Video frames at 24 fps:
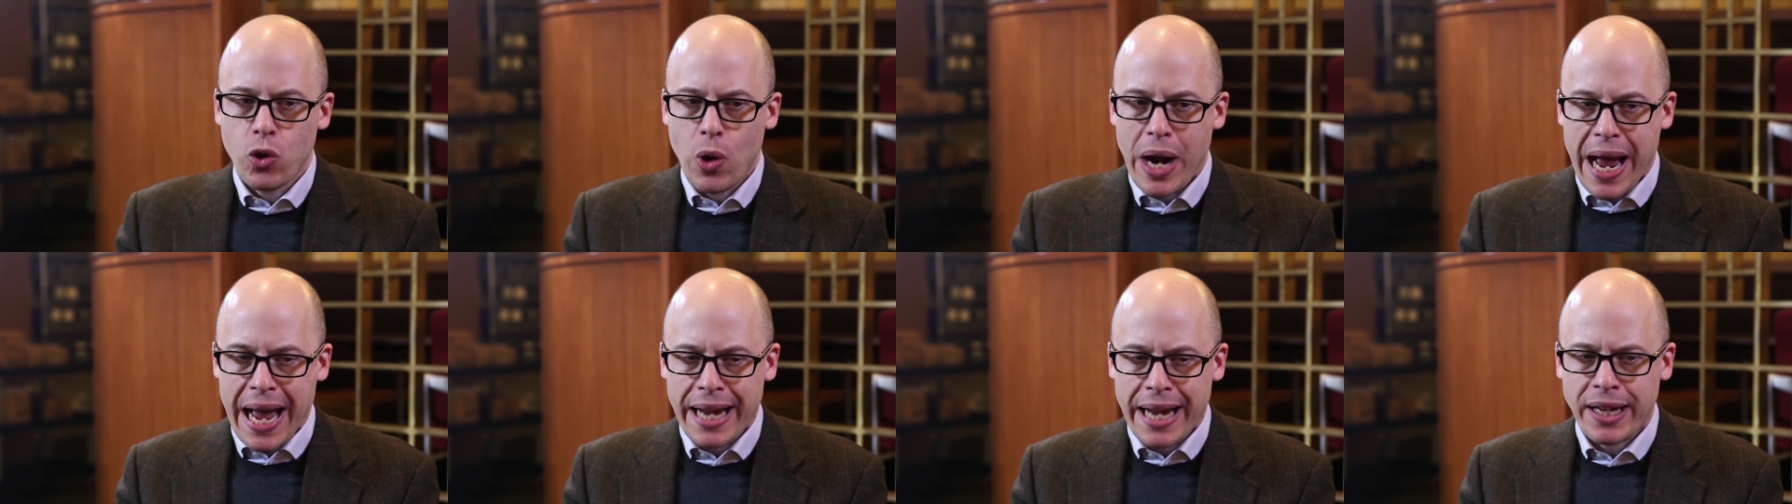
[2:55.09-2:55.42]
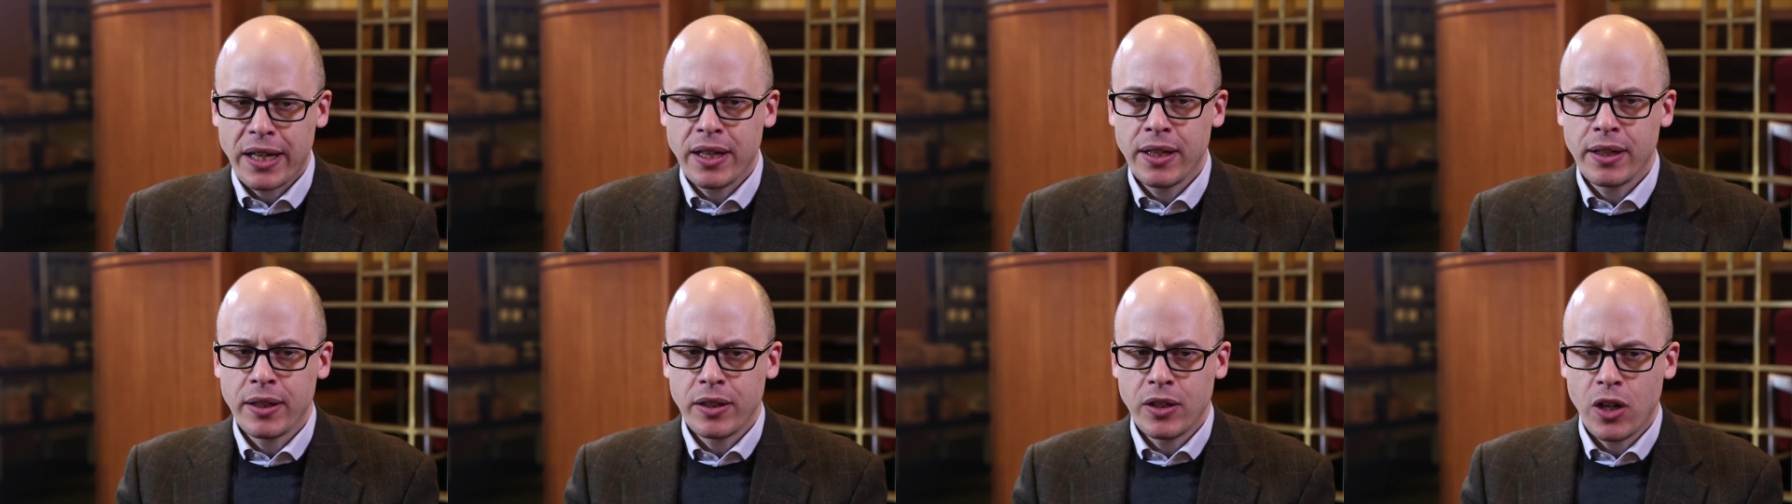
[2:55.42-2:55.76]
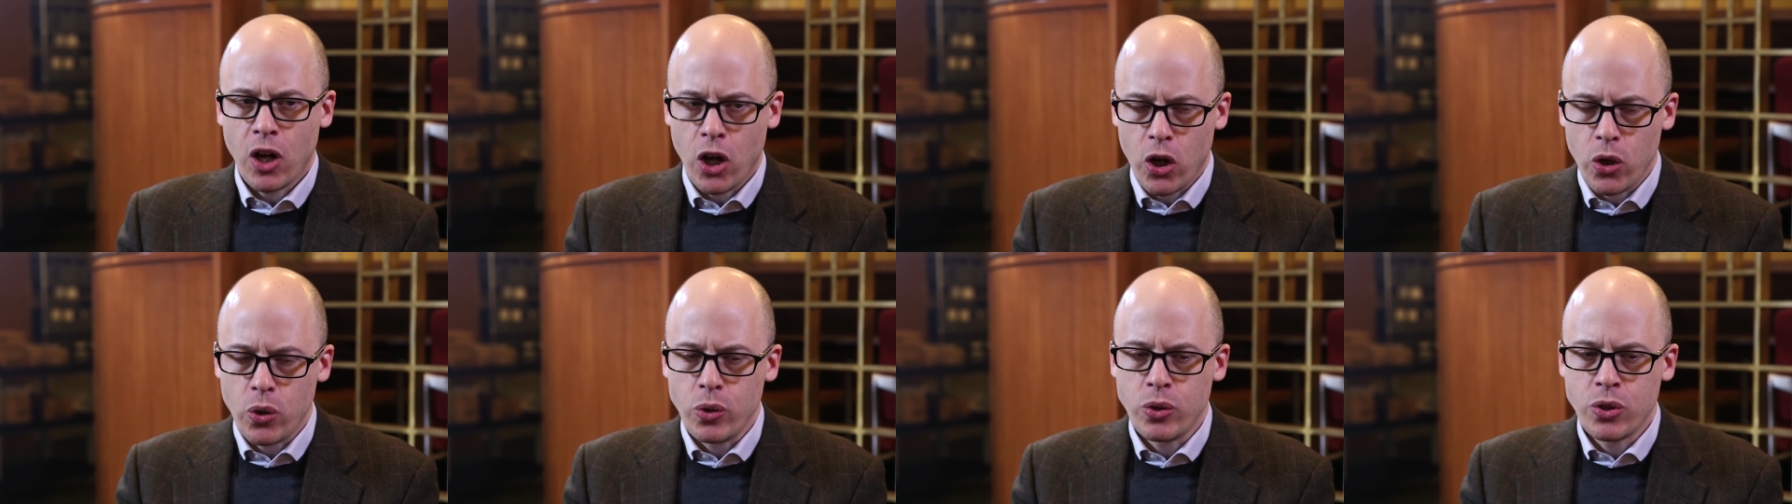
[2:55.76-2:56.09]
crack
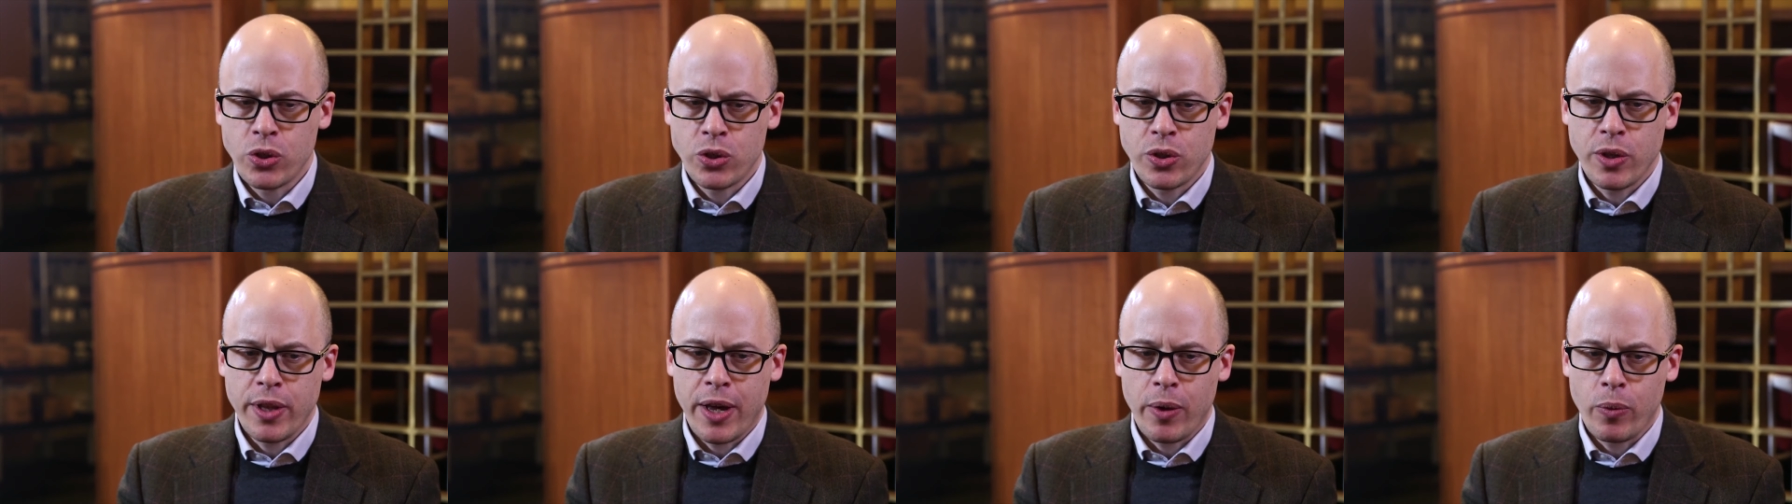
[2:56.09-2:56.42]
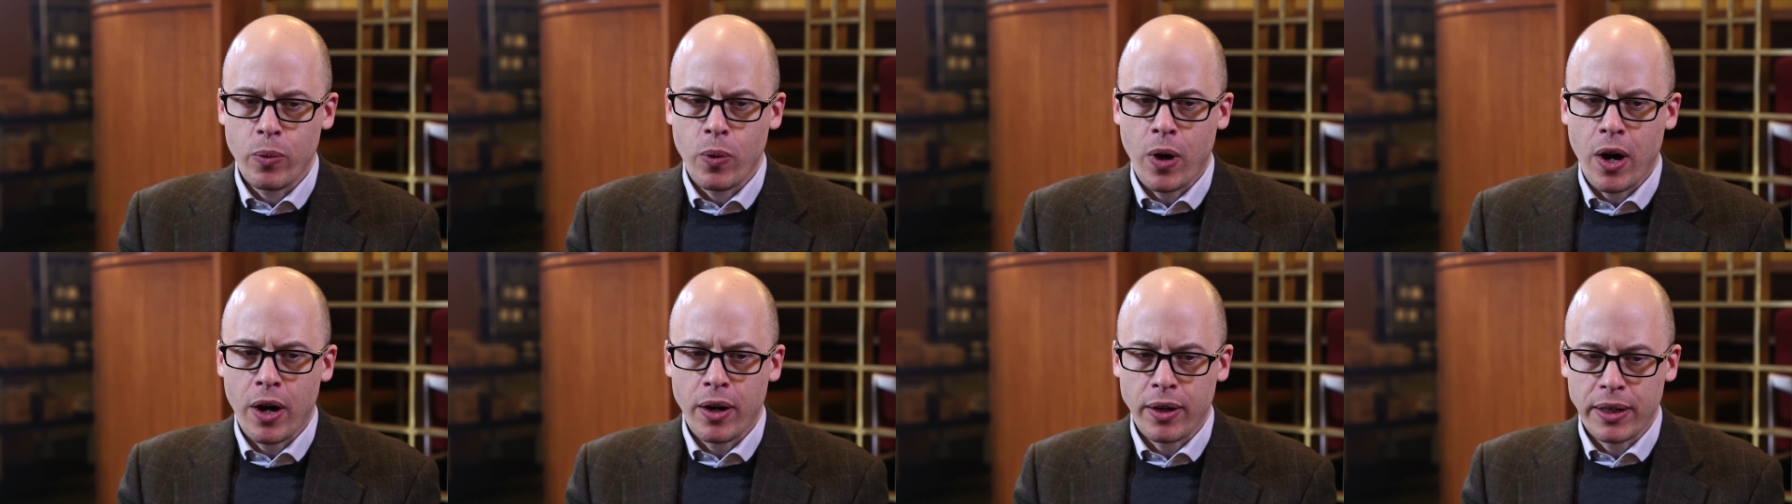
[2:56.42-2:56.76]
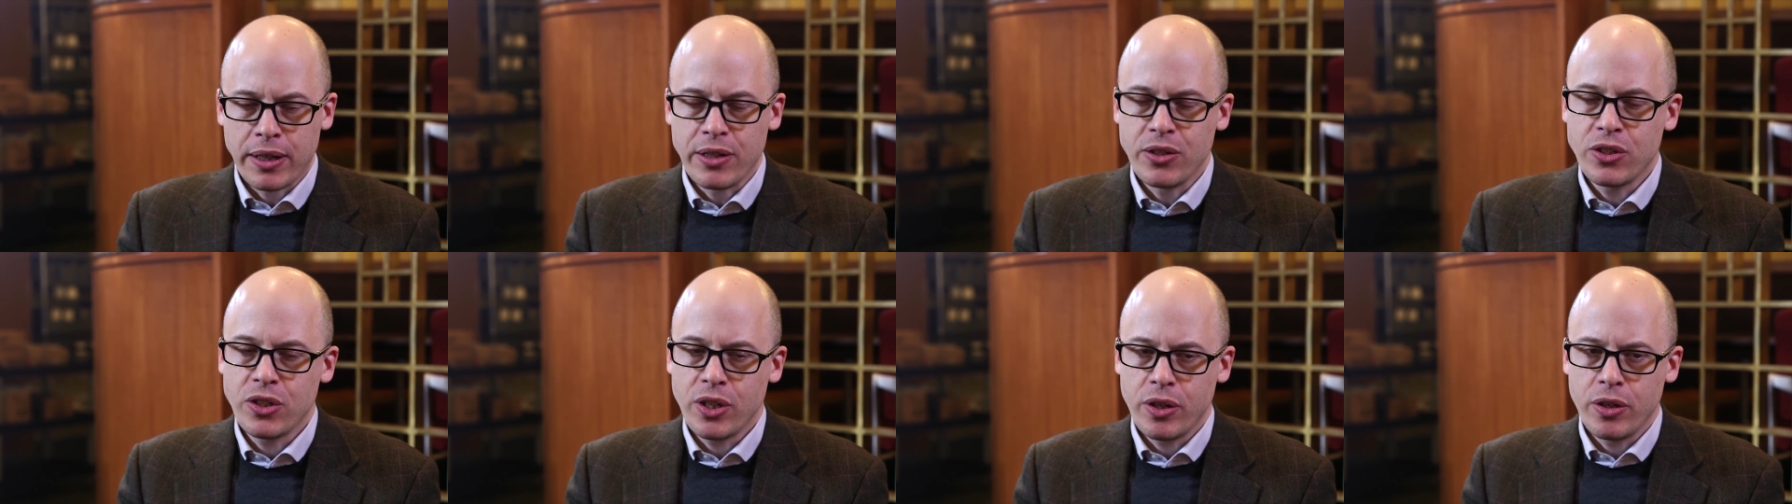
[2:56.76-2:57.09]
codes that are
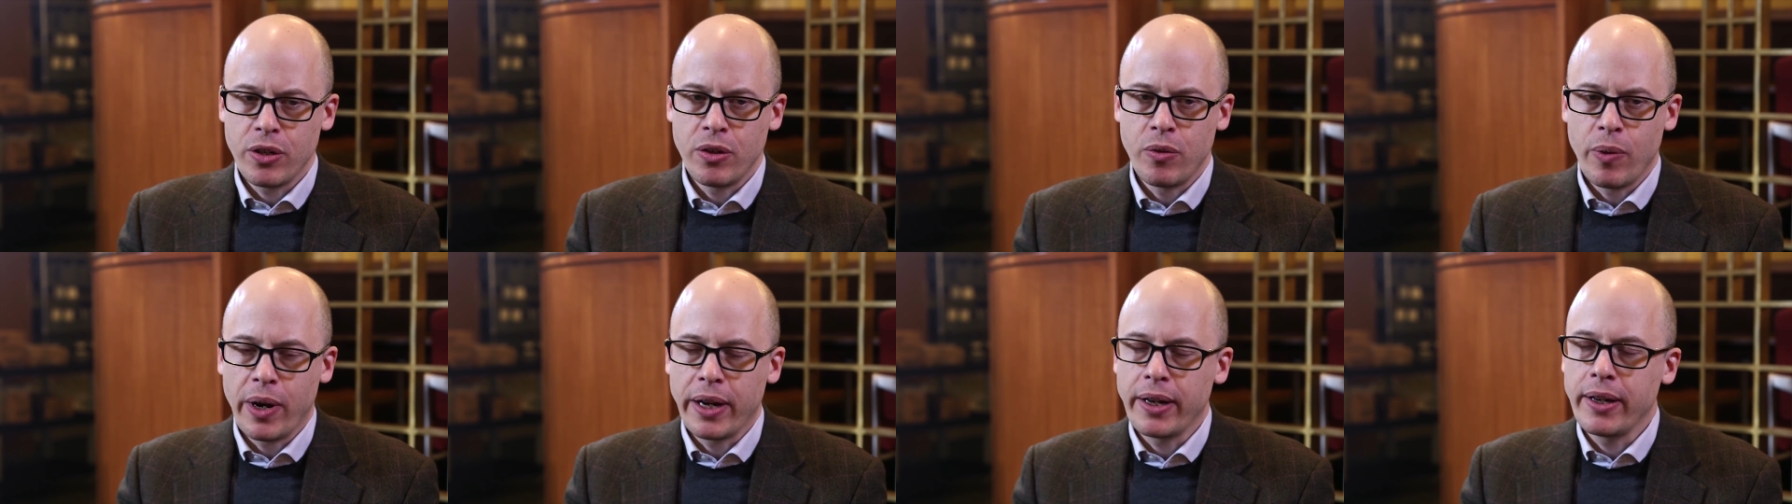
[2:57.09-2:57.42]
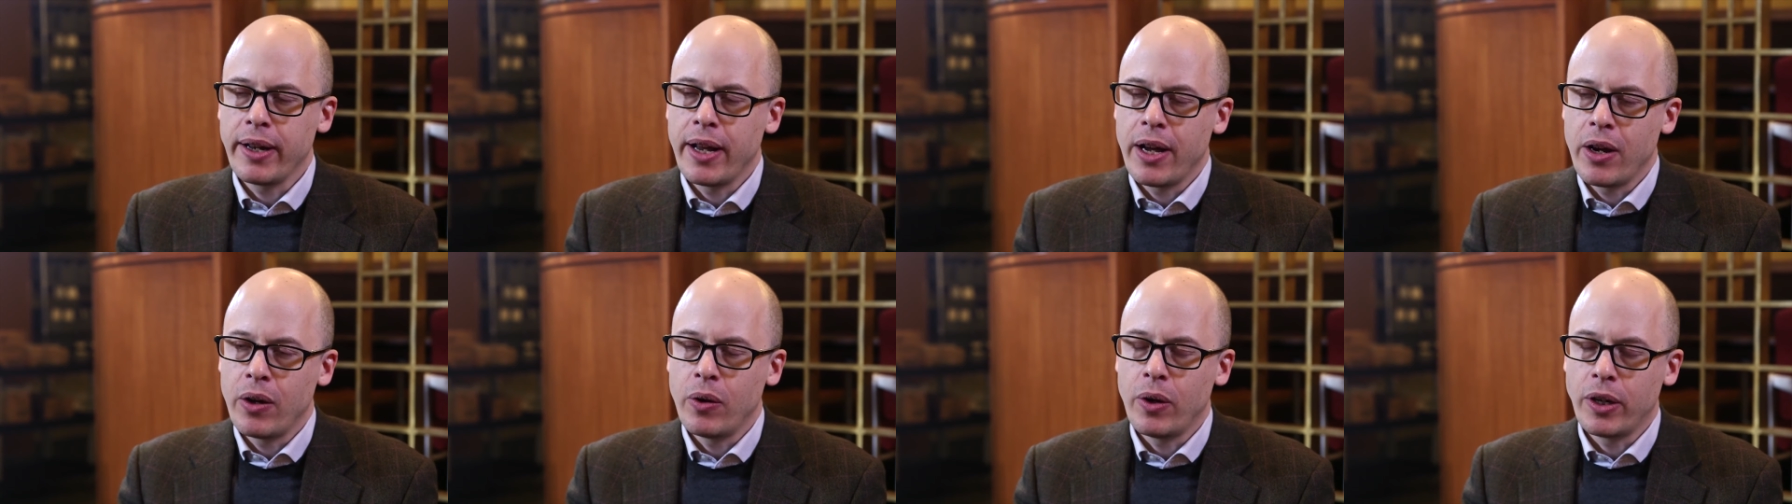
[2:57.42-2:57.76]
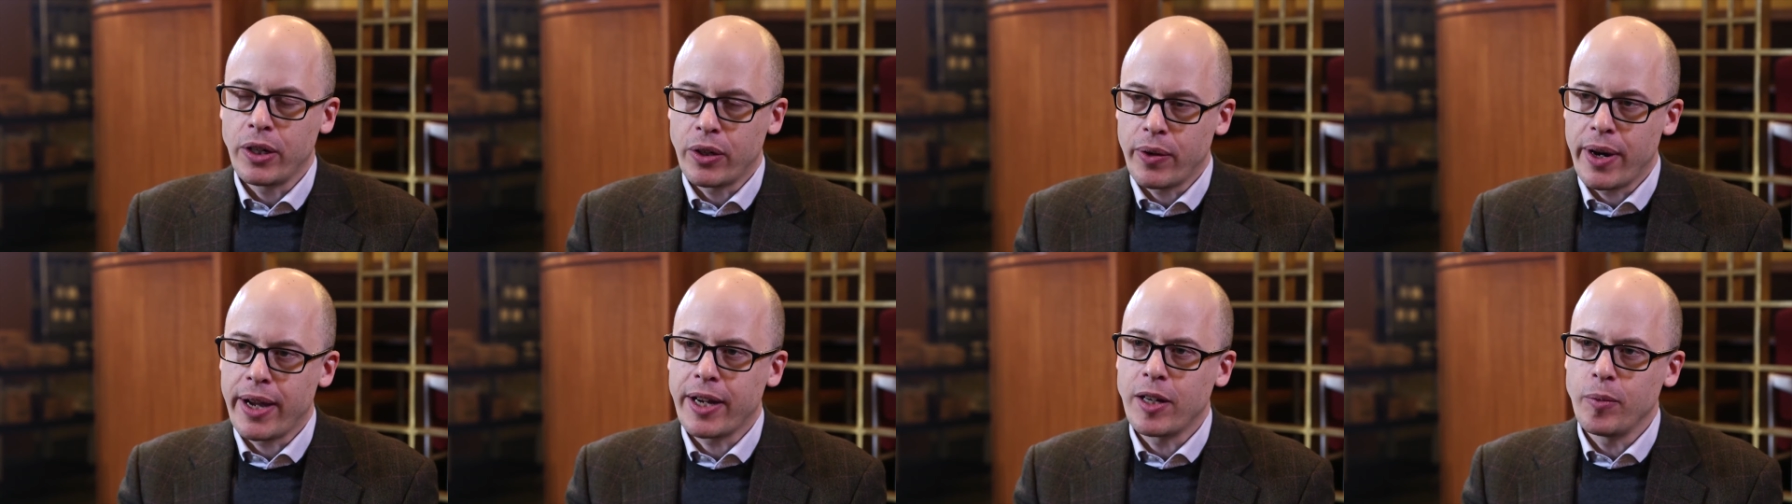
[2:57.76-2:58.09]
considered right now
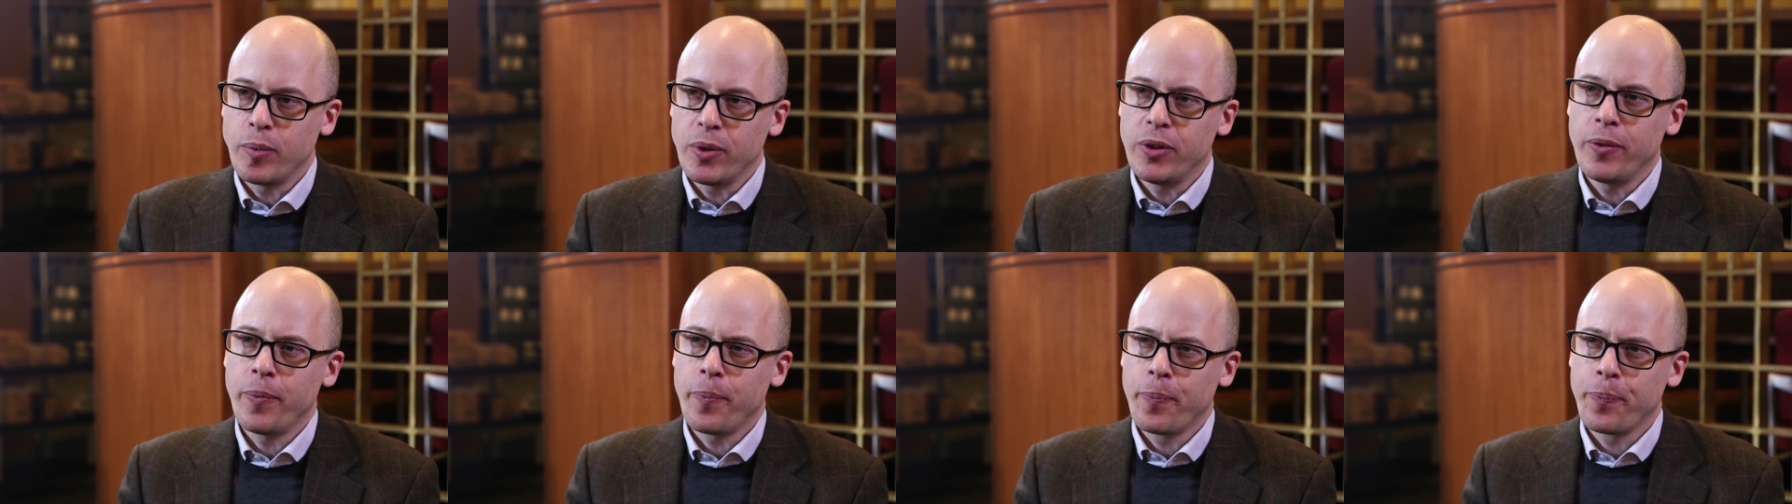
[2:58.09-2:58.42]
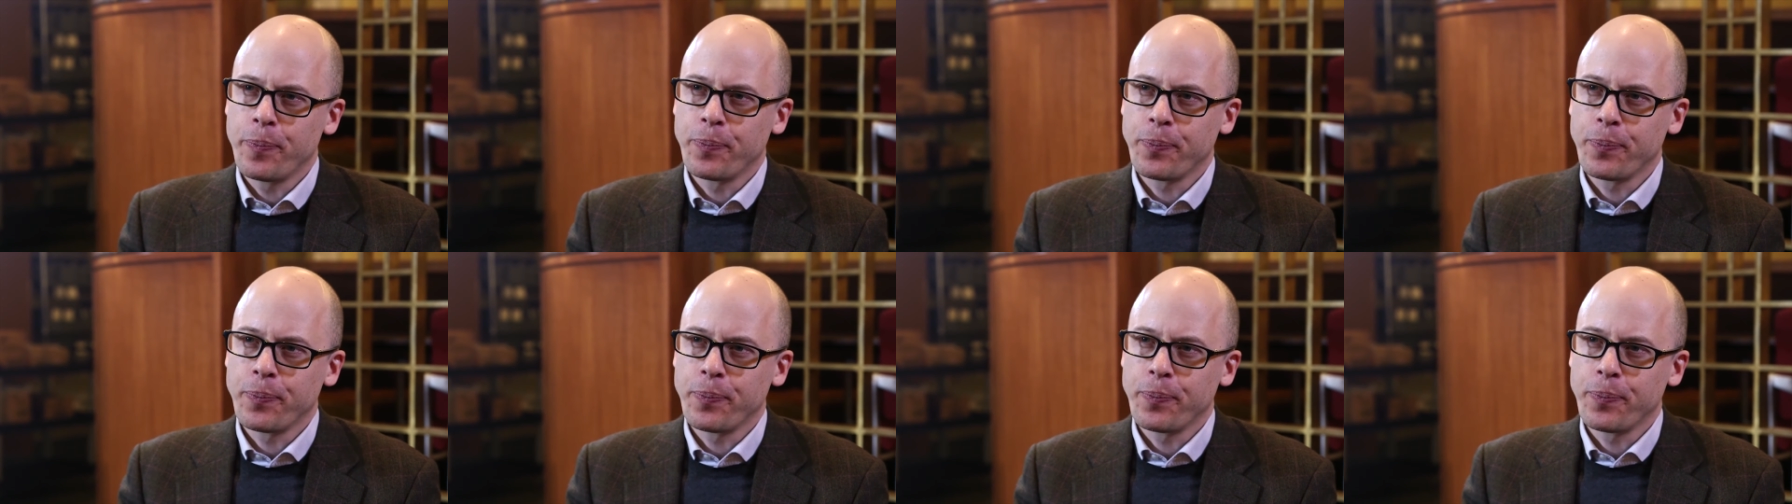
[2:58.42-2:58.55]
uncrackable.